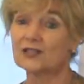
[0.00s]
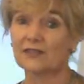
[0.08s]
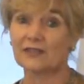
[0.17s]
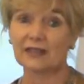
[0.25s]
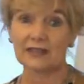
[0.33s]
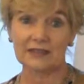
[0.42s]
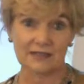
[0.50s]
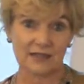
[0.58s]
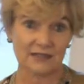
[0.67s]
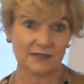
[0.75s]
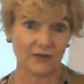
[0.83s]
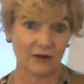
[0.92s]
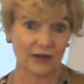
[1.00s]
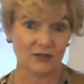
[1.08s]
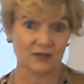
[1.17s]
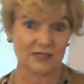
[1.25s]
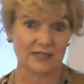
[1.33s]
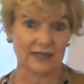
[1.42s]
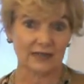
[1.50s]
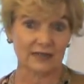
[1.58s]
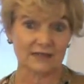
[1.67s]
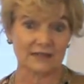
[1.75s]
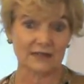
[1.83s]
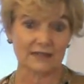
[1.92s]
So I think it's very interesting,
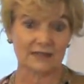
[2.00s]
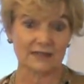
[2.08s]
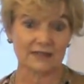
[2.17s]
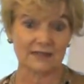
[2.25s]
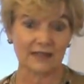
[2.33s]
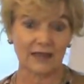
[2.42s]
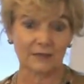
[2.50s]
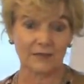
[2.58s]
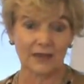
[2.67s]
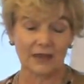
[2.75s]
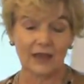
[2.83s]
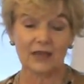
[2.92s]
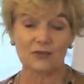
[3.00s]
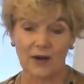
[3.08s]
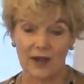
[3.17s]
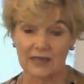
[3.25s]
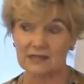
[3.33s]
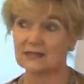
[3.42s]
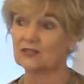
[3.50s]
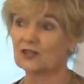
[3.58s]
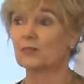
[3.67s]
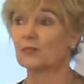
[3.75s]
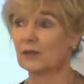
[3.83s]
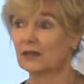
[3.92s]
and it raises a
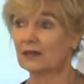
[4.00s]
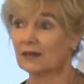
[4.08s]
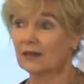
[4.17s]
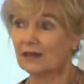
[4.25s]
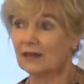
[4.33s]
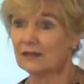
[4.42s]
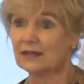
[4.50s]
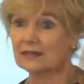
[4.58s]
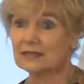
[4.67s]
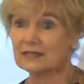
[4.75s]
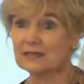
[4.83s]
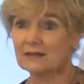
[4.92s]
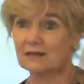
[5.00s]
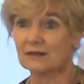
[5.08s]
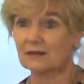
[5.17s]
topic that